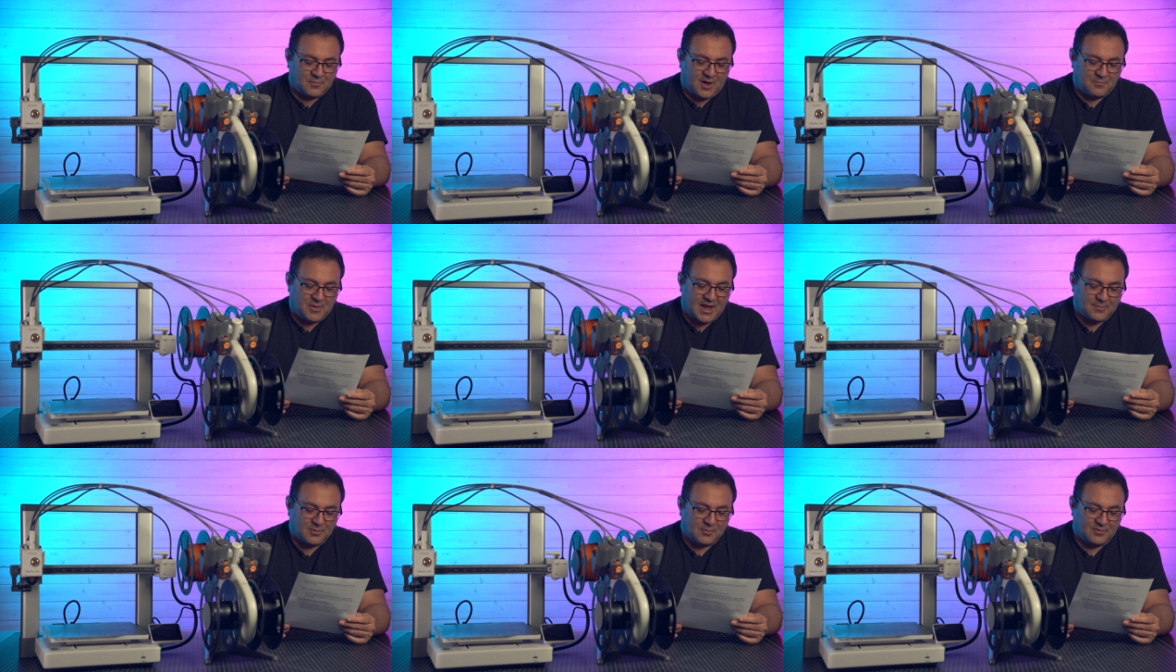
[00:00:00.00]
a
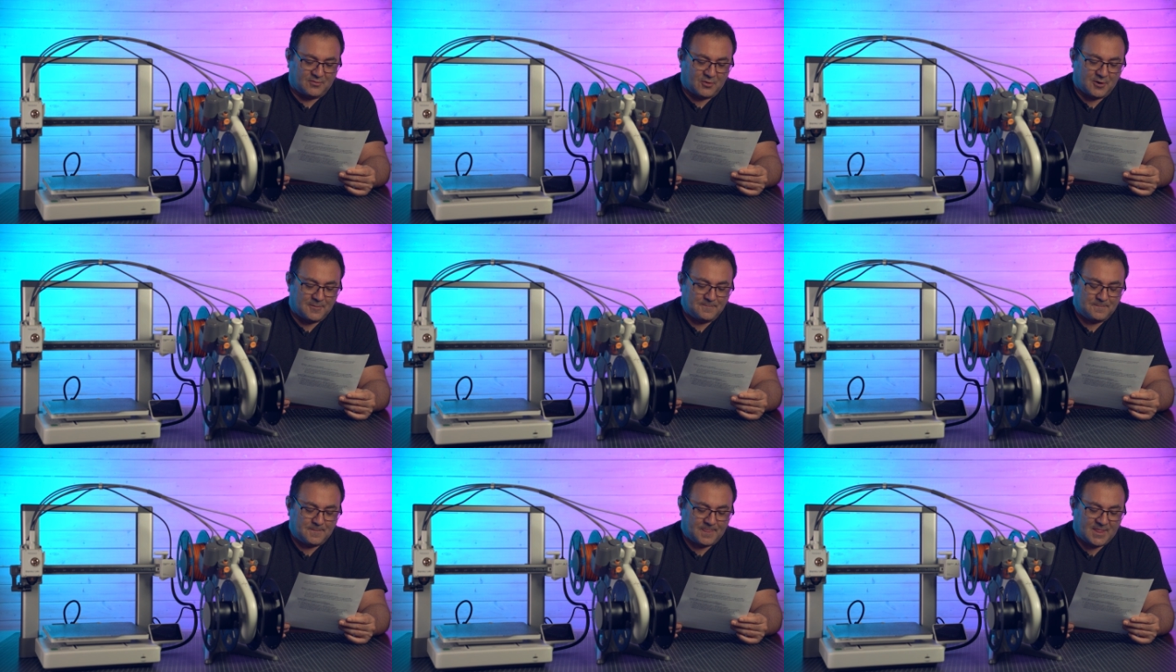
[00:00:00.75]
paper before
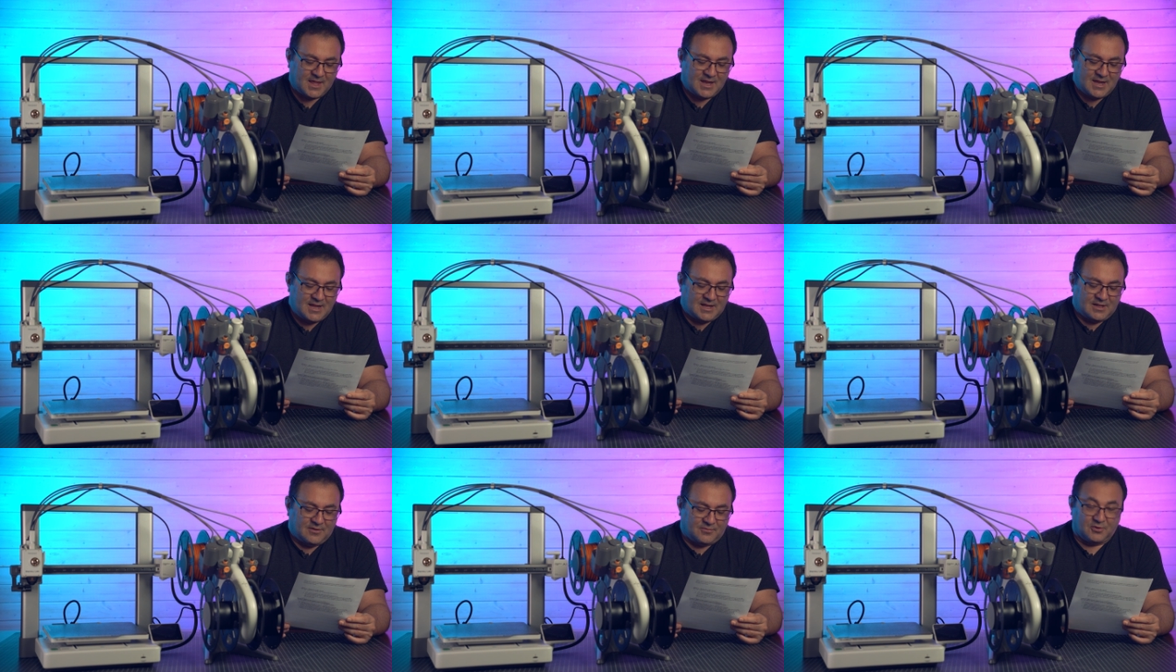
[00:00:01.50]

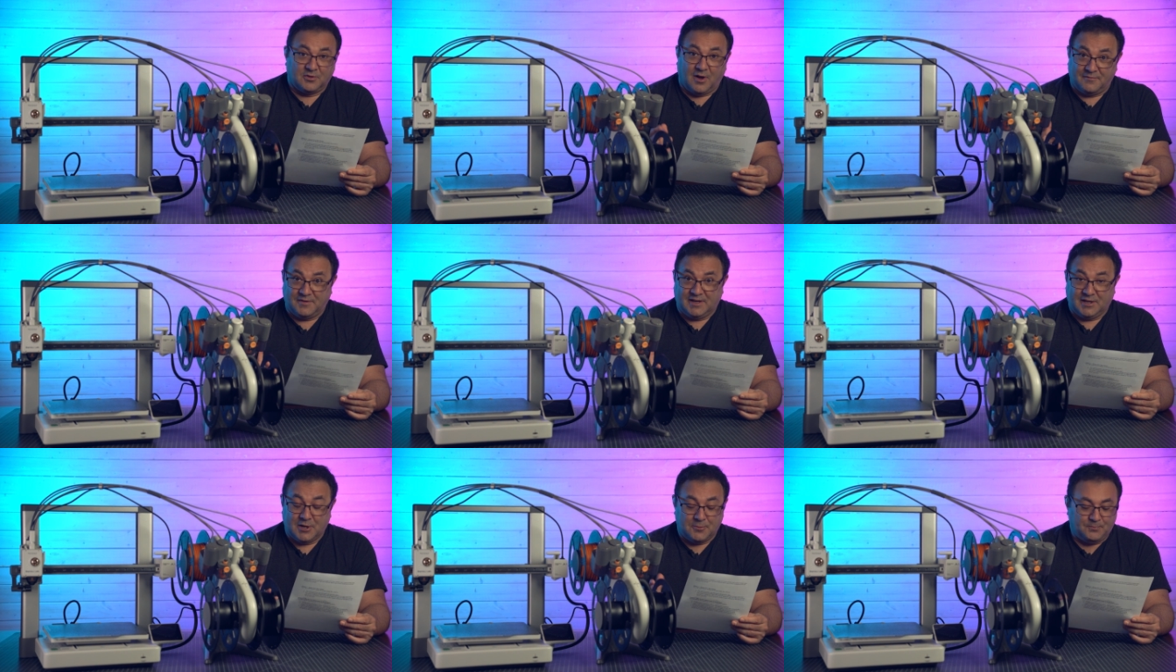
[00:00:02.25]
for a
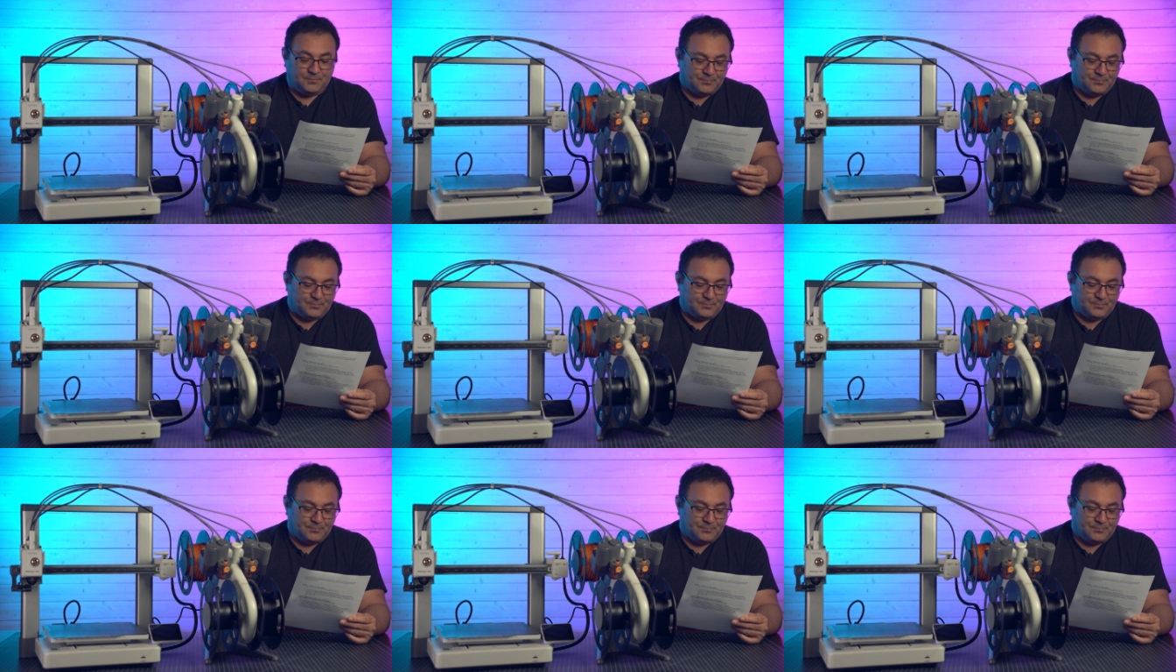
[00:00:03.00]
video.